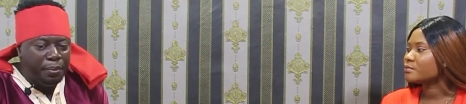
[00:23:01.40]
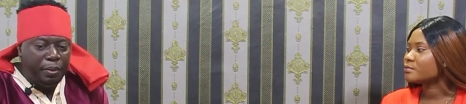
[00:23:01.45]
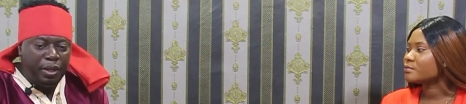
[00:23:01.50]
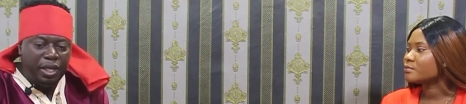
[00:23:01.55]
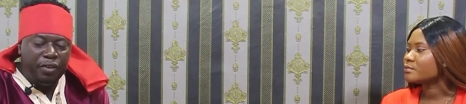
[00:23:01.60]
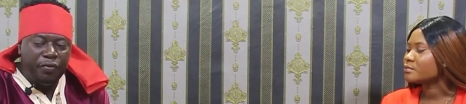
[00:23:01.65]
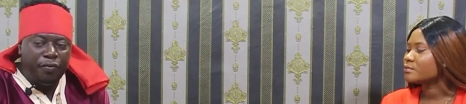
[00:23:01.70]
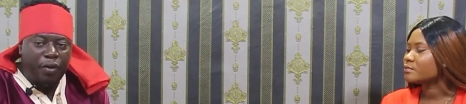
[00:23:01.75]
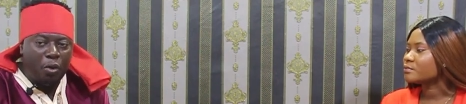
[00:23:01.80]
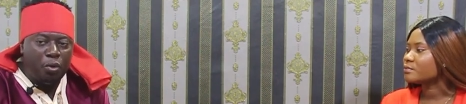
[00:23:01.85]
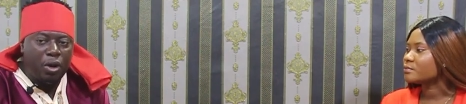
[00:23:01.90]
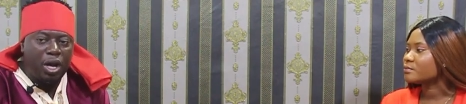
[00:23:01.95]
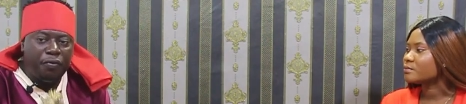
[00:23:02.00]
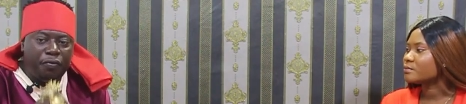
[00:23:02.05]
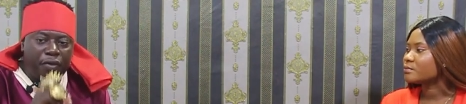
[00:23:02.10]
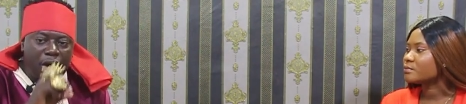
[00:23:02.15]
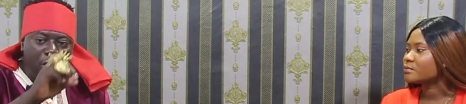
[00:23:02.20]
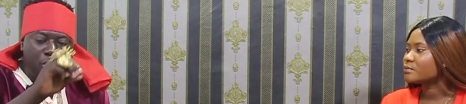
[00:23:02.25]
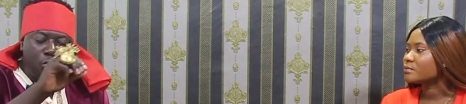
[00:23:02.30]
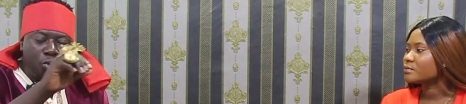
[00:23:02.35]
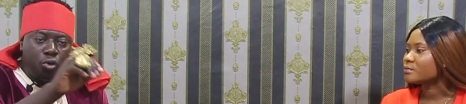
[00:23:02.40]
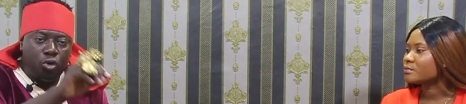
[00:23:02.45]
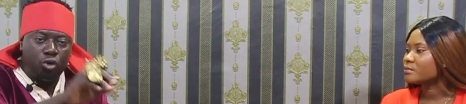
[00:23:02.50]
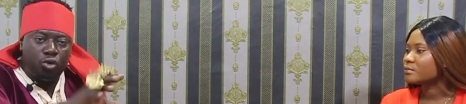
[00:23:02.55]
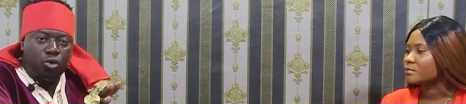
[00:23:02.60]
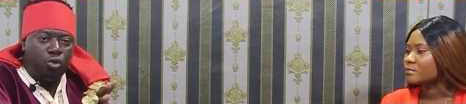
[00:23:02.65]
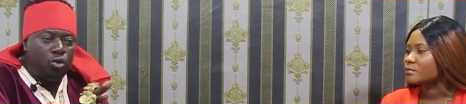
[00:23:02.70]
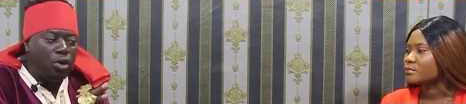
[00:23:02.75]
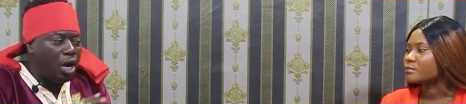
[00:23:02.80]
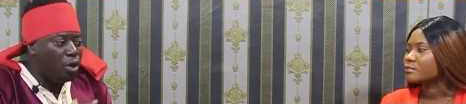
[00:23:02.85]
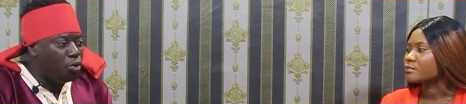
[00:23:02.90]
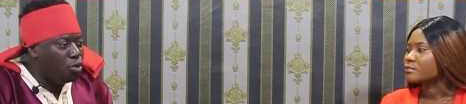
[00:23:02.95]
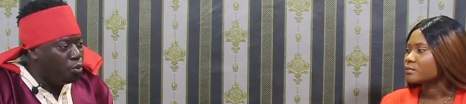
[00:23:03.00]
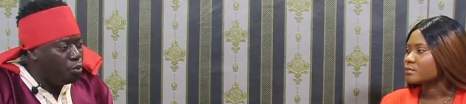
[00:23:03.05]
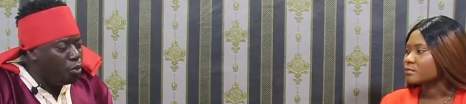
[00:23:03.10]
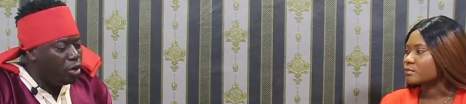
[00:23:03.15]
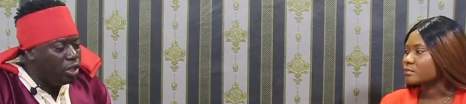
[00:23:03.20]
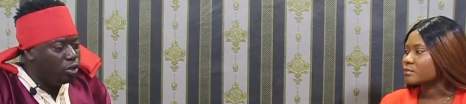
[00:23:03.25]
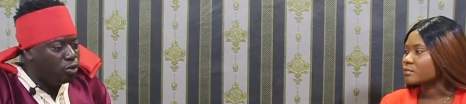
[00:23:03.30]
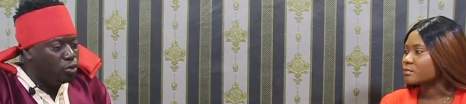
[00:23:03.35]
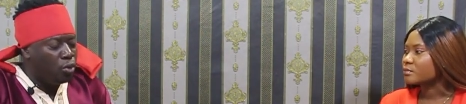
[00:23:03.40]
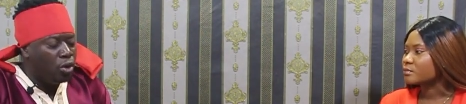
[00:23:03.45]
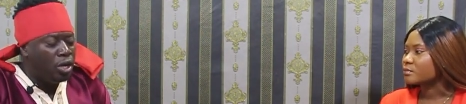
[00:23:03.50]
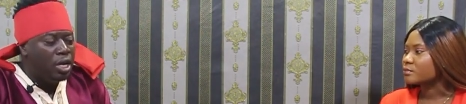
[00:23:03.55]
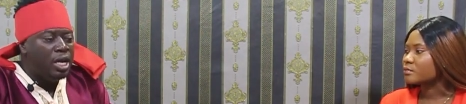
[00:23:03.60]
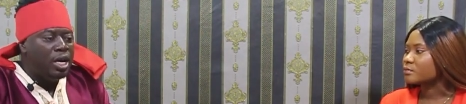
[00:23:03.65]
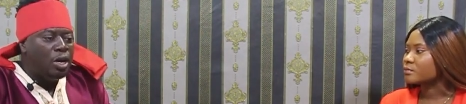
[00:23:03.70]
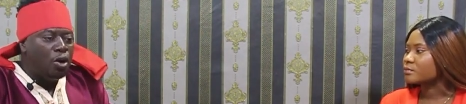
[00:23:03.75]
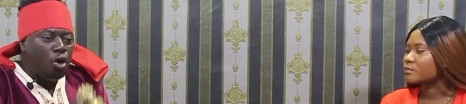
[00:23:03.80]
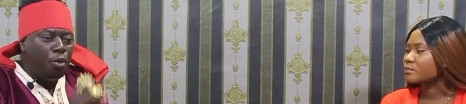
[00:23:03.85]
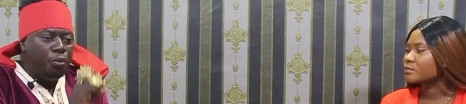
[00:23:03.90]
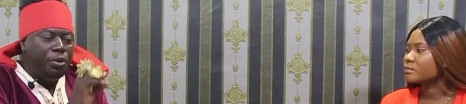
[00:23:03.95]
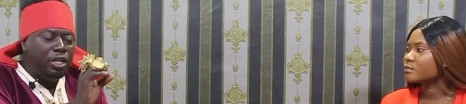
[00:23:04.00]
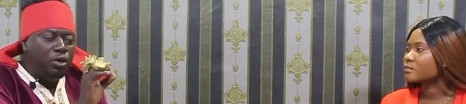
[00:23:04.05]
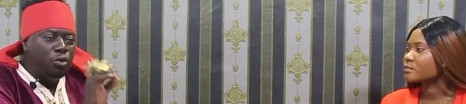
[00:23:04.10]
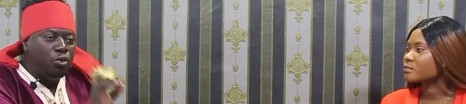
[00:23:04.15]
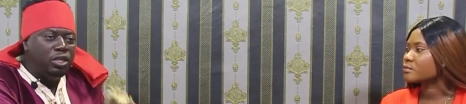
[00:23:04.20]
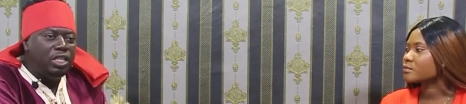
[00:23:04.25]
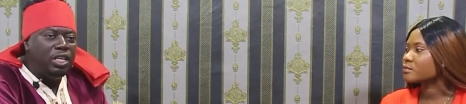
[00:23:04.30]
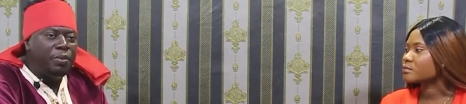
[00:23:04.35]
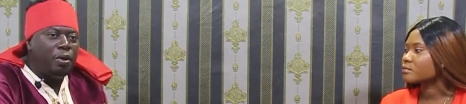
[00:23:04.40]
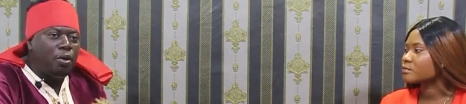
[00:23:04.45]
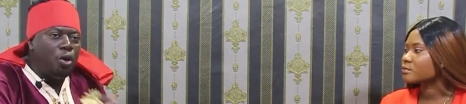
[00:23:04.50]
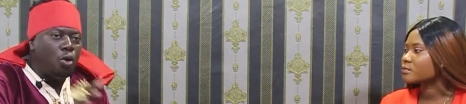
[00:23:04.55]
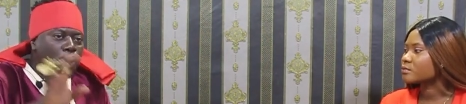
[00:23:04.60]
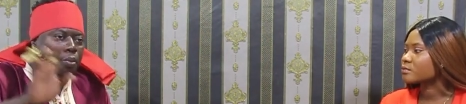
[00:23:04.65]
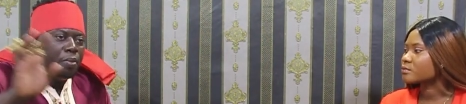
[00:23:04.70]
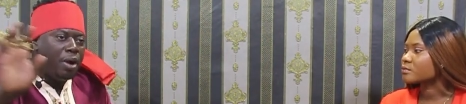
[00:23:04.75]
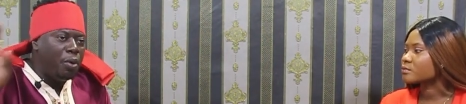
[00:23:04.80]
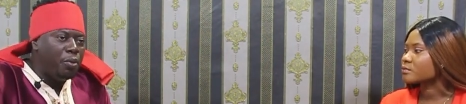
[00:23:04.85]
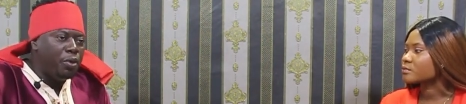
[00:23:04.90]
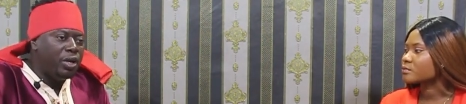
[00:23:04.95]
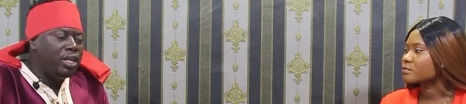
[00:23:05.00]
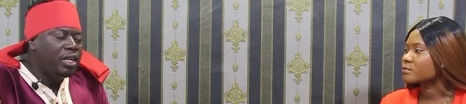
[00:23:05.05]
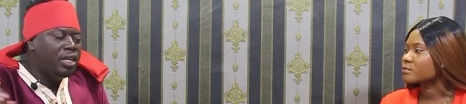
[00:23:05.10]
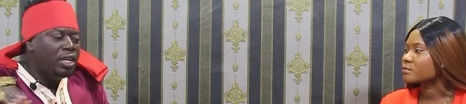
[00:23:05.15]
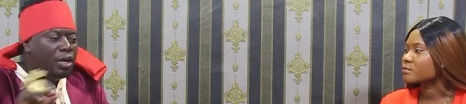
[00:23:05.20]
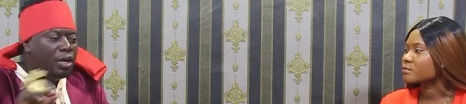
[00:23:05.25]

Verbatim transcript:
Speaker 1: mean for ever or two adrobonizo, or be the would be walk on my way,